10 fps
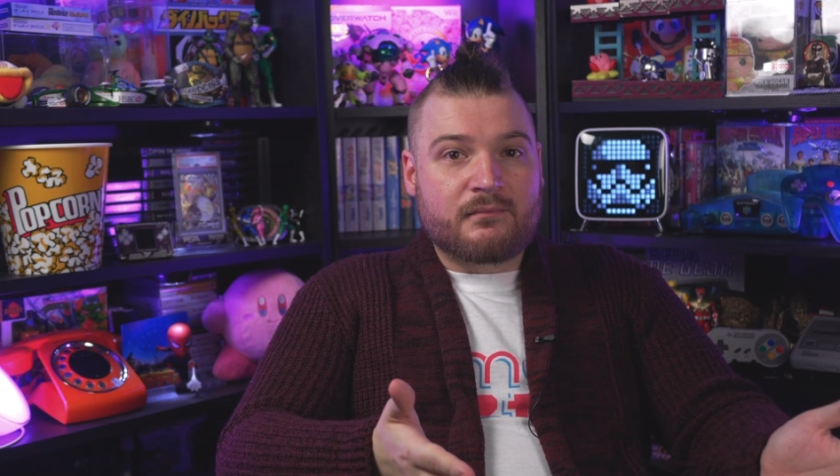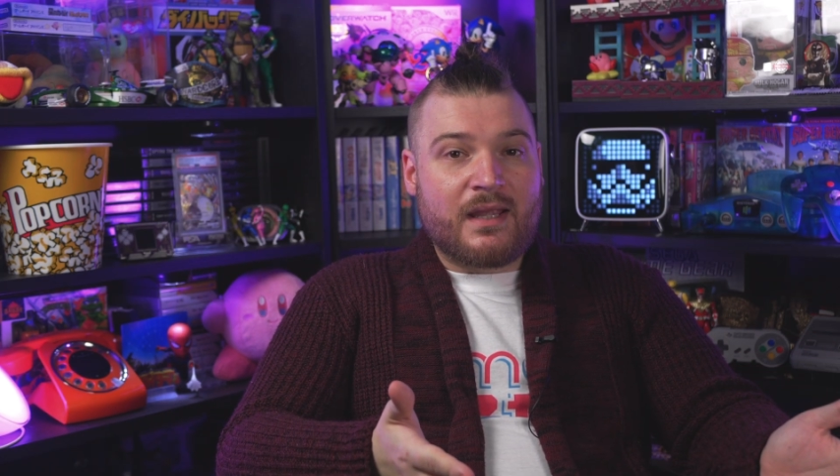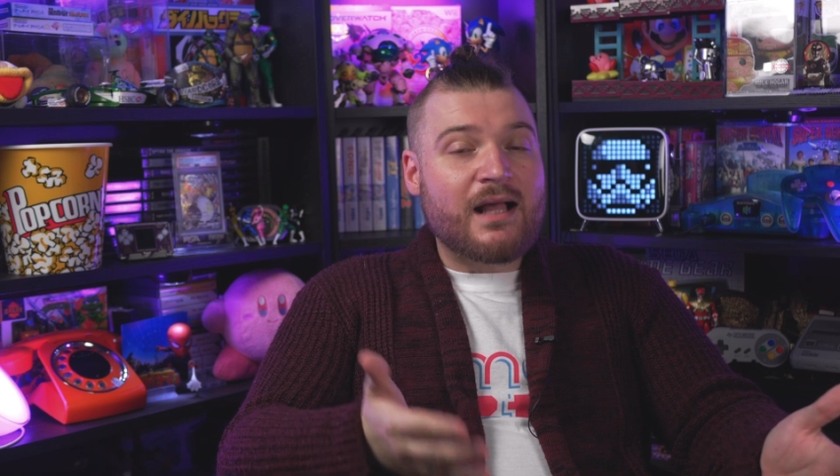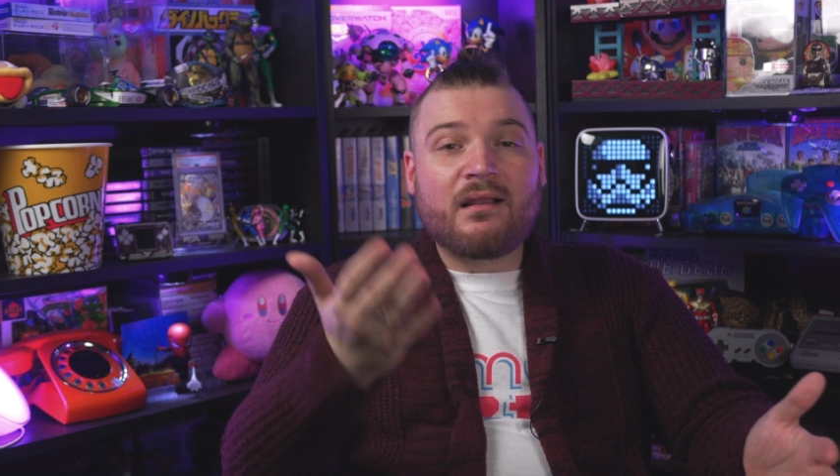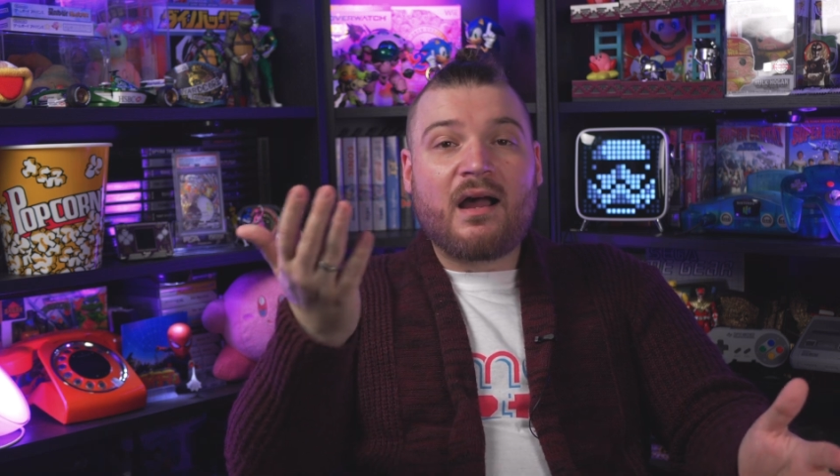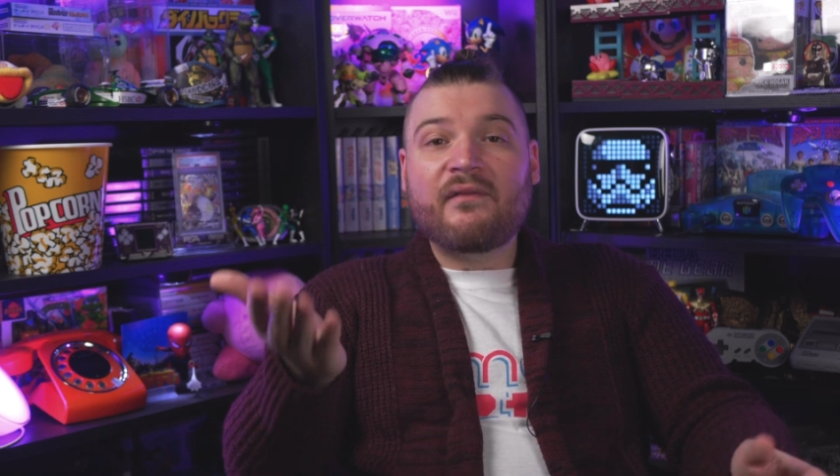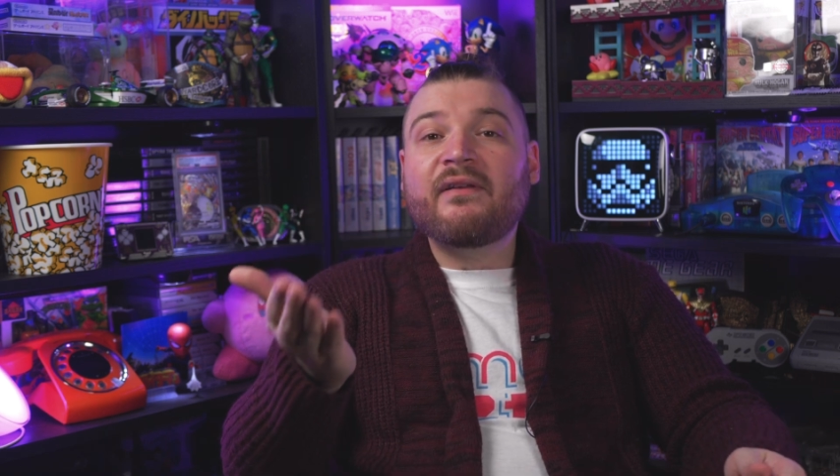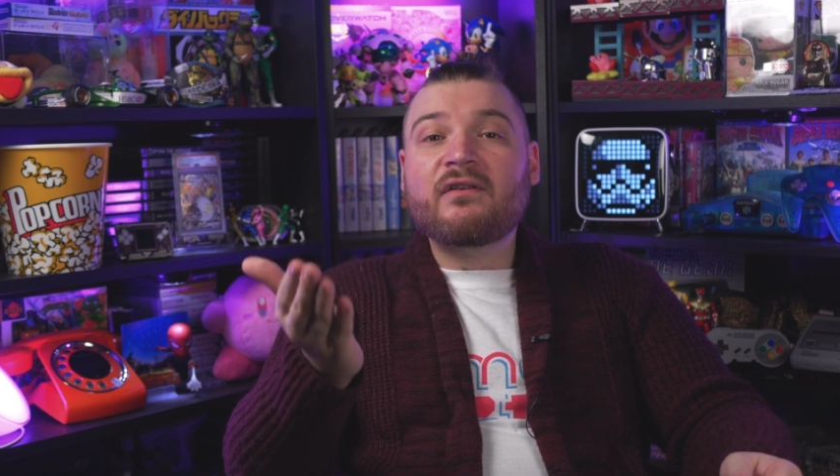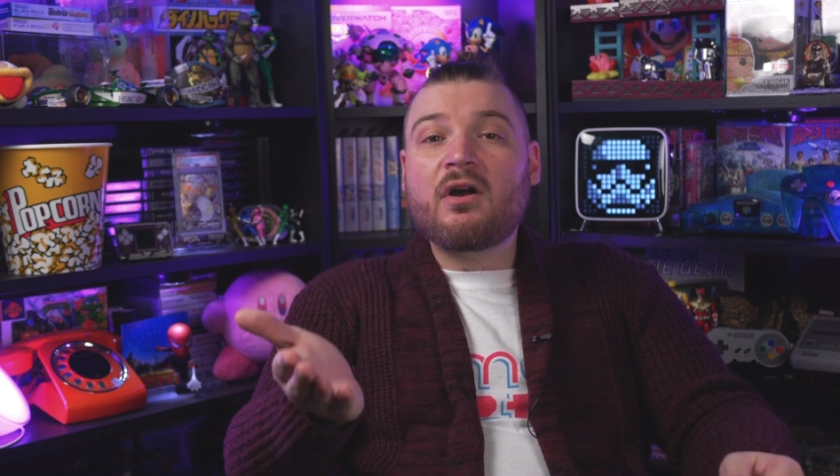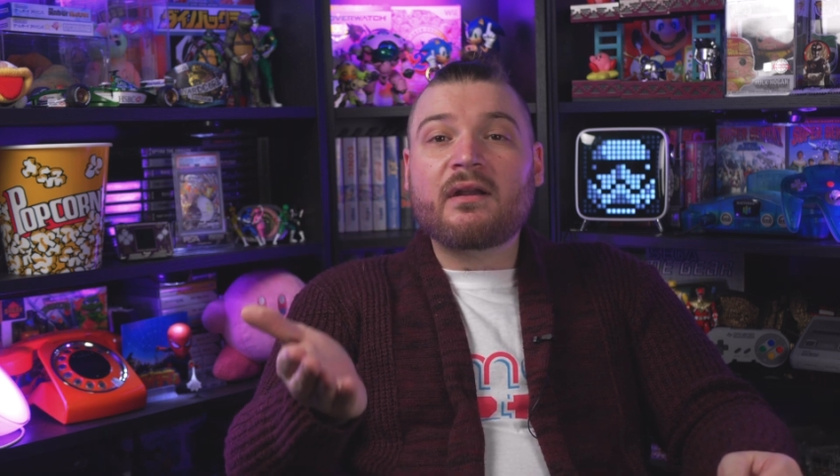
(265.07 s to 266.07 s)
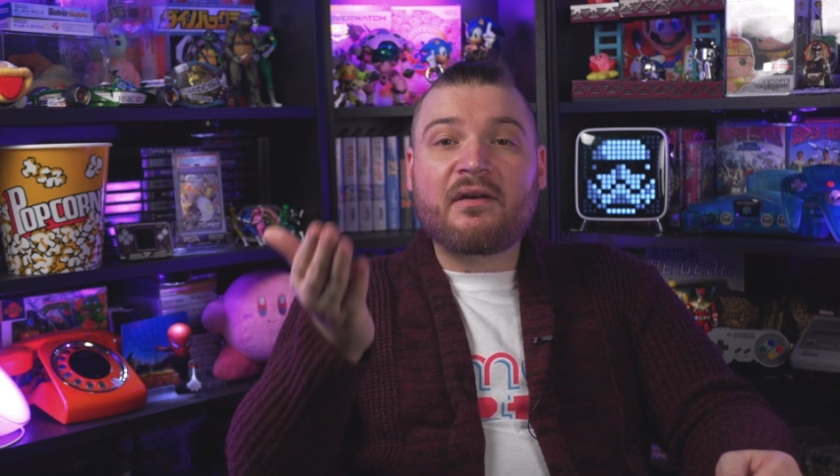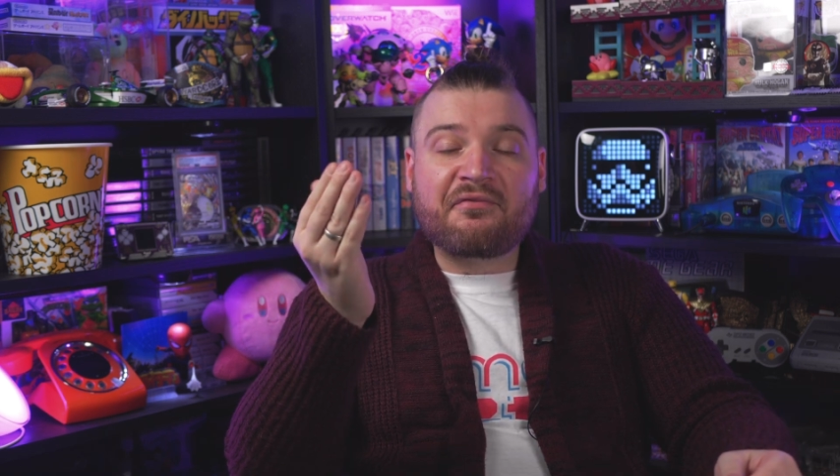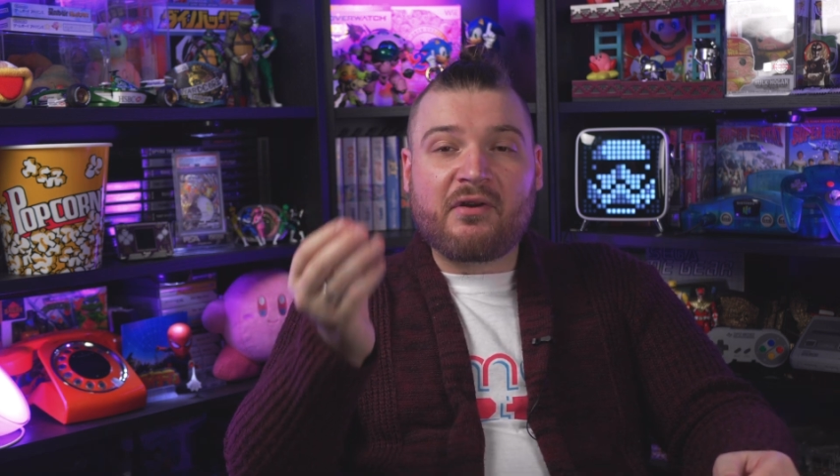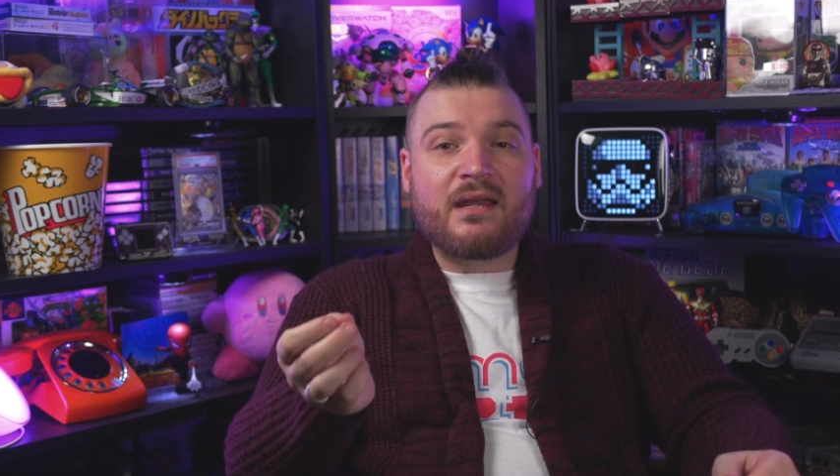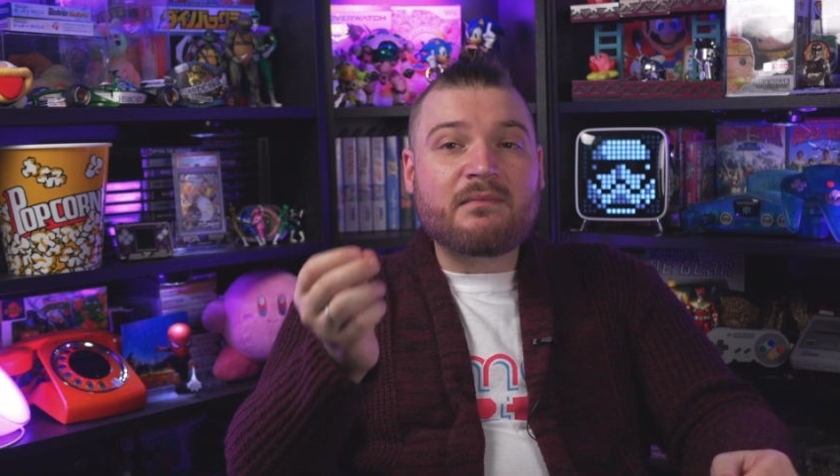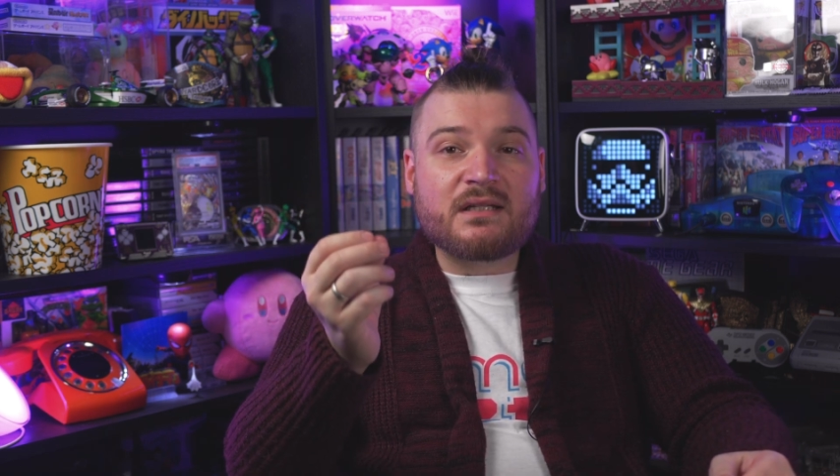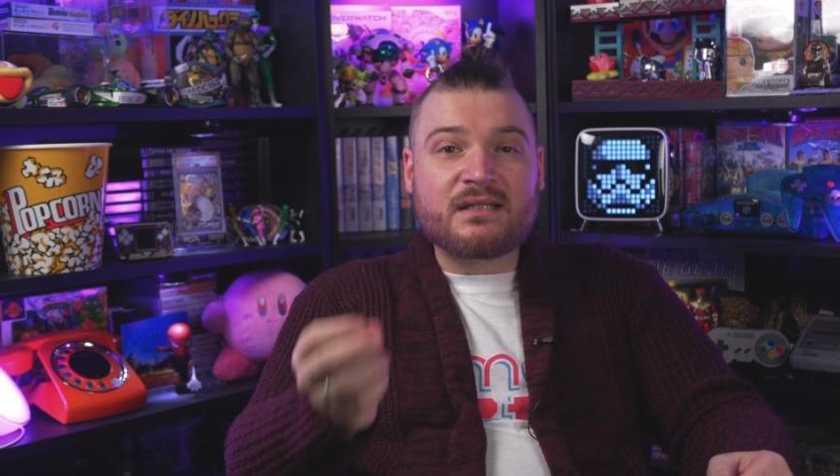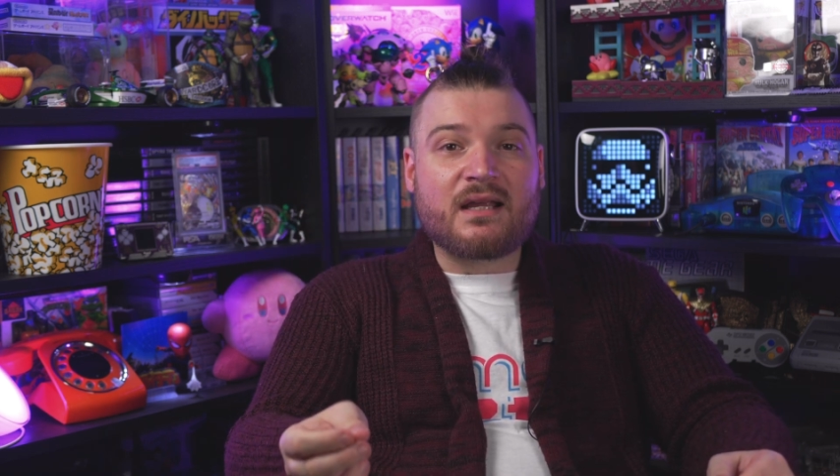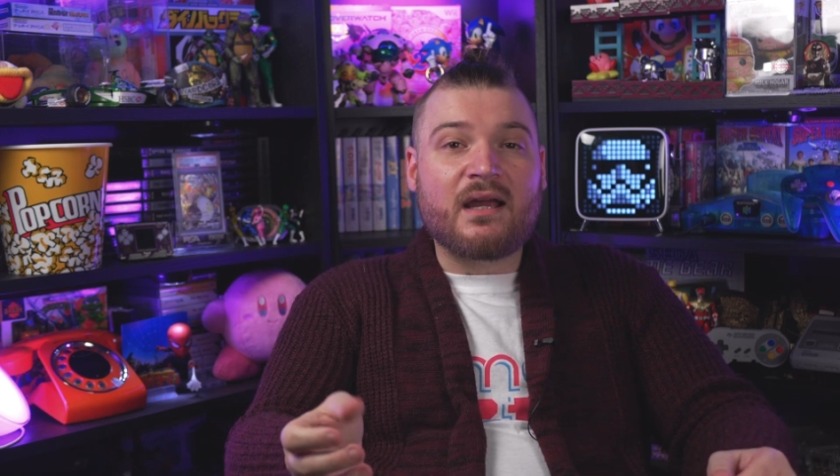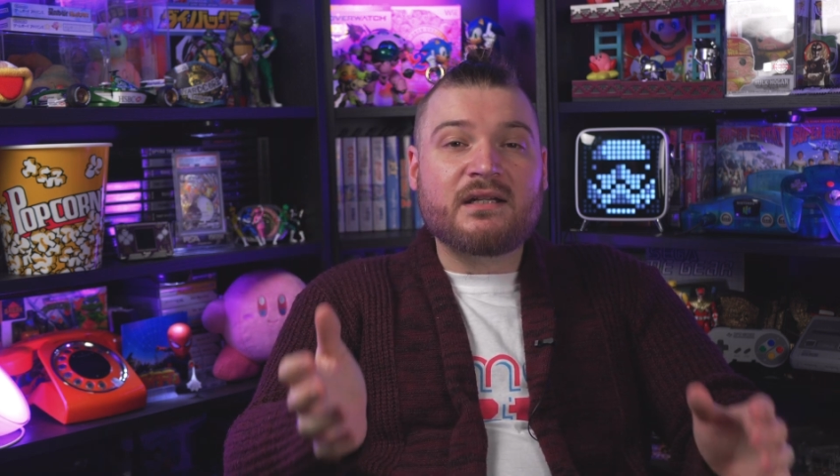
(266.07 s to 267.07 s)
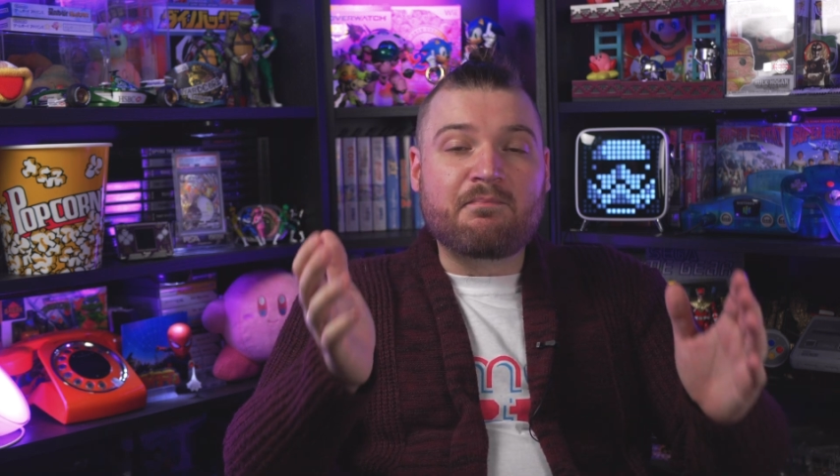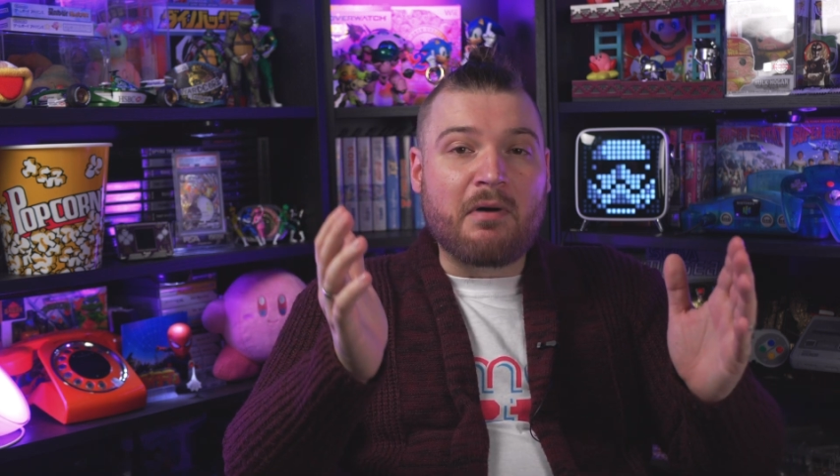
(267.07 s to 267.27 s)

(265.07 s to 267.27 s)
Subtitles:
Hell, I've even got a framed and signed